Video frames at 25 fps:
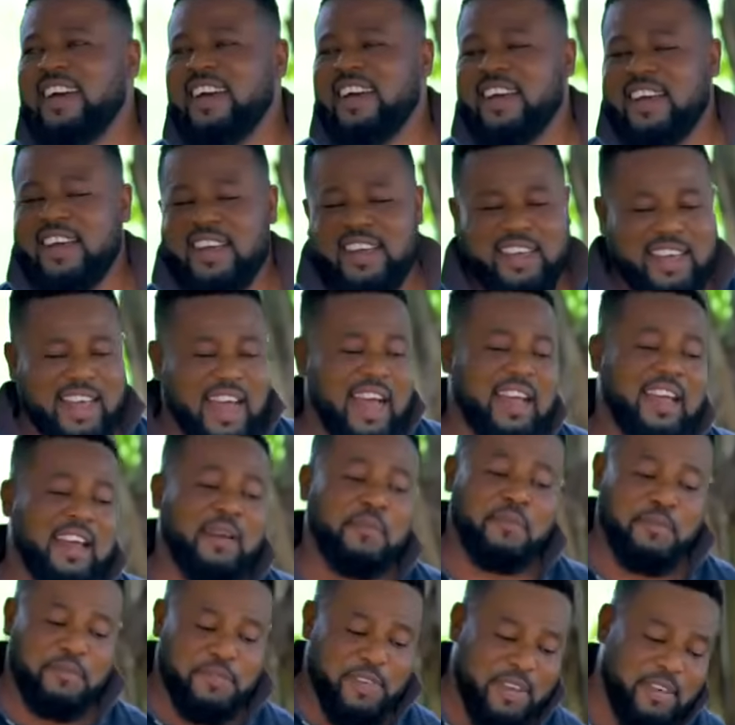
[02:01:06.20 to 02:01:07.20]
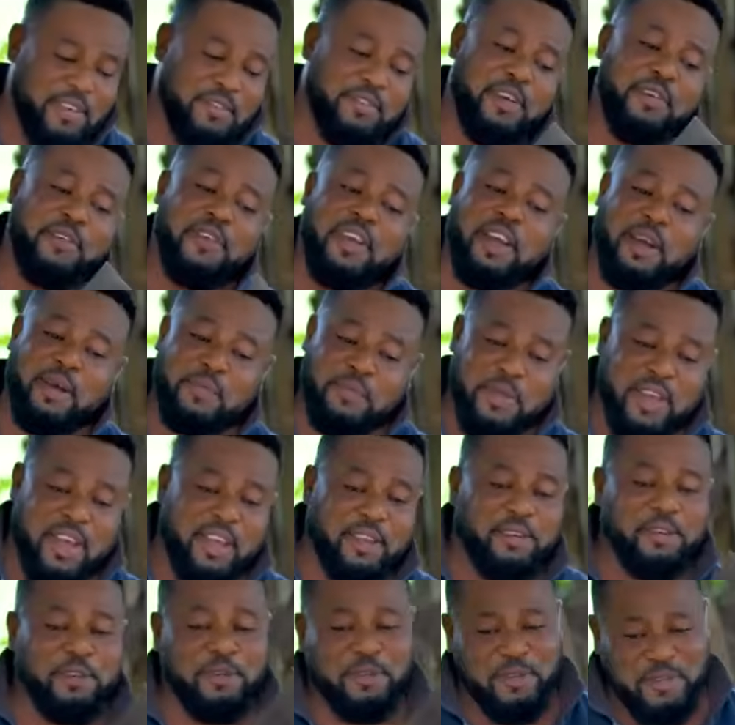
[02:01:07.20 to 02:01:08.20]
Yeah? I am very, very happy,
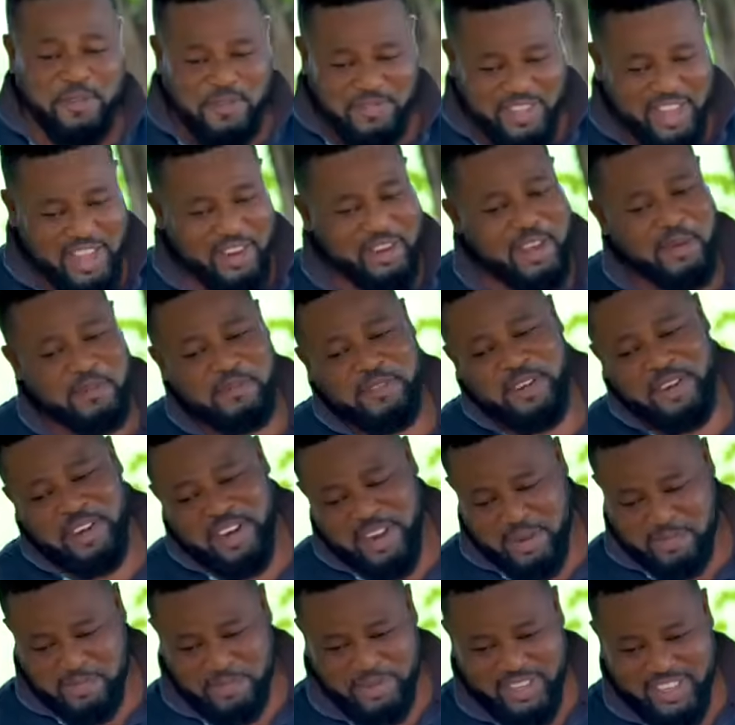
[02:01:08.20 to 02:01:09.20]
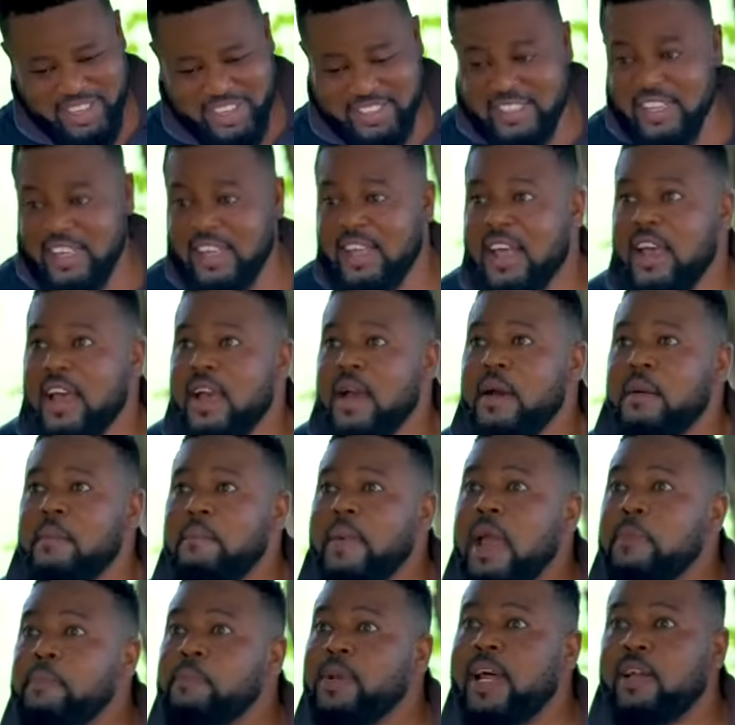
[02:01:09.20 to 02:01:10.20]
I know. And I'm very happy. See,
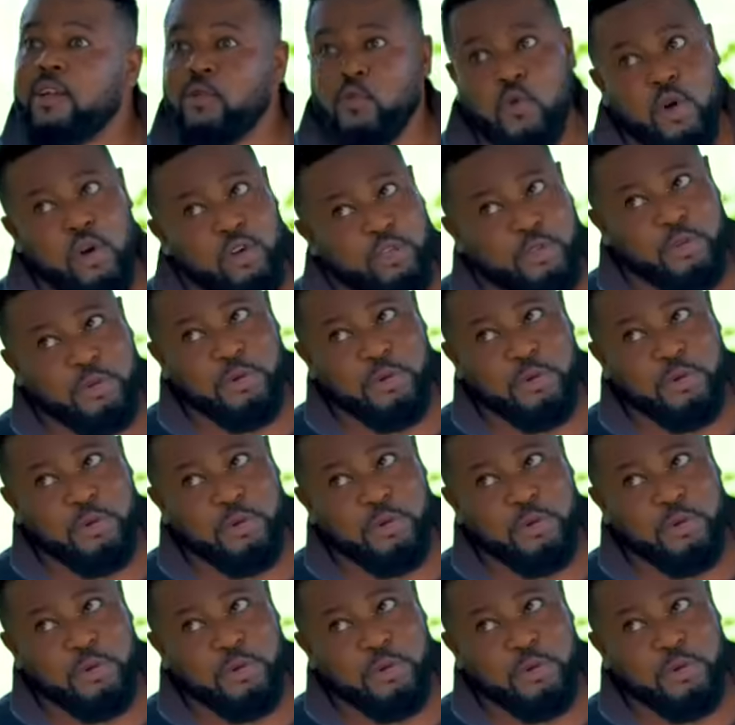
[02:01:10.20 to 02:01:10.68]
my plan worked